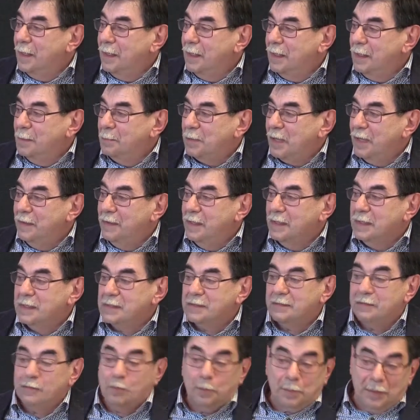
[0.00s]
who
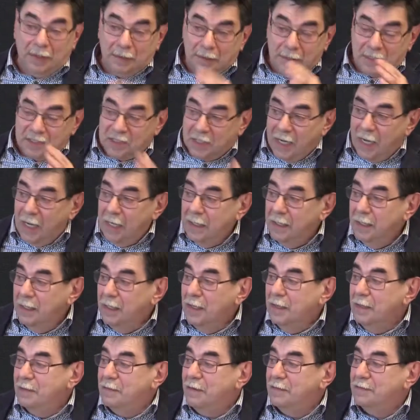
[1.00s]
supported the
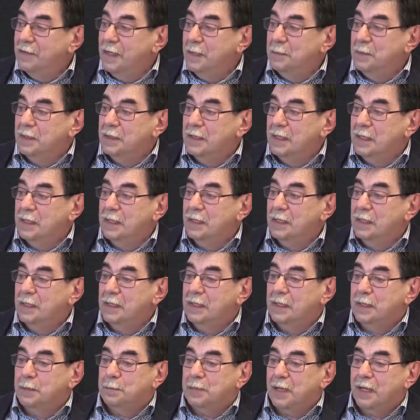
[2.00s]
government. He was often
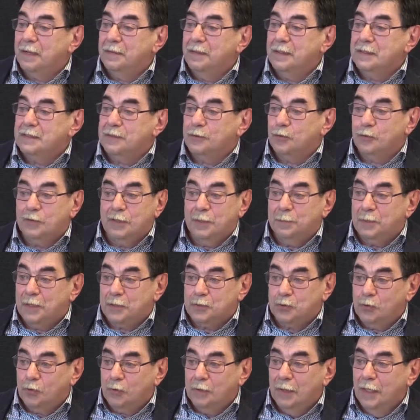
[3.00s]
invited
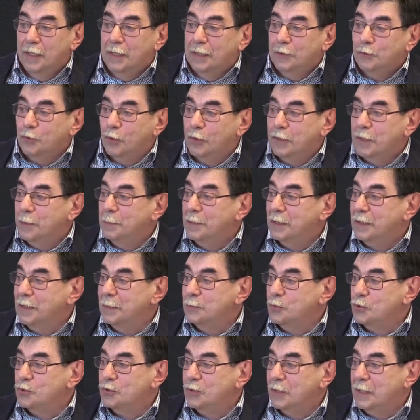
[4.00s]
to take part in the
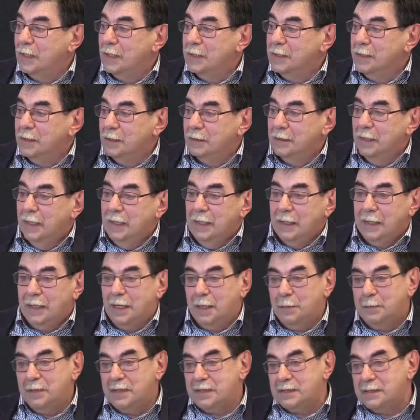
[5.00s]
provisional government
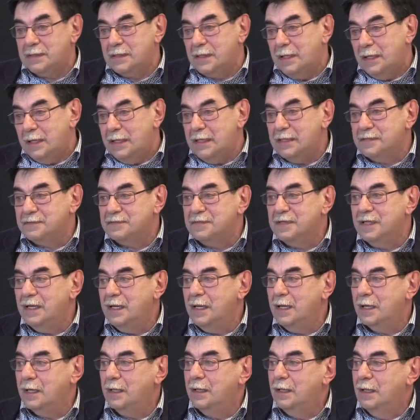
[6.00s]
just because he
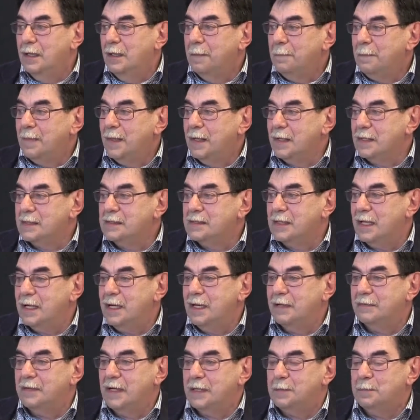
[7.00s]
wanted
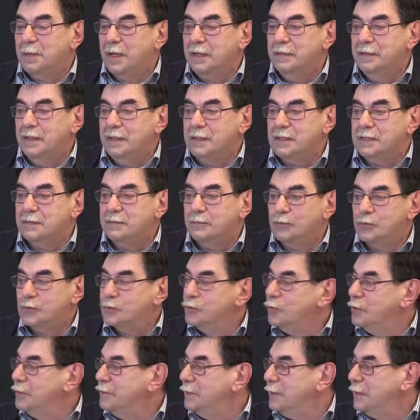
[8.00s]
to
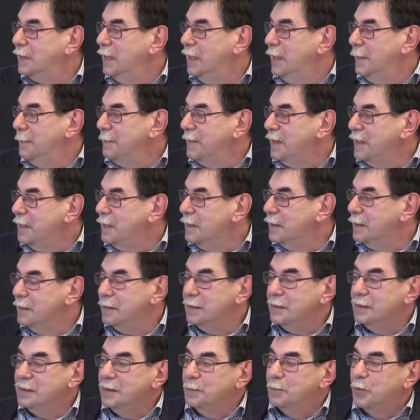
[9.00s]
make sure that he
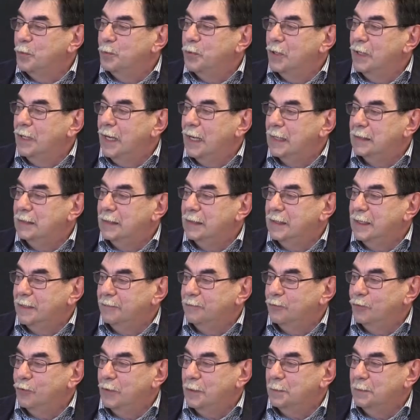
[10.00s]
would
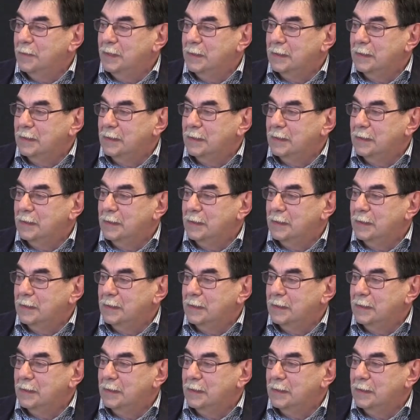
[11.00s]
criticize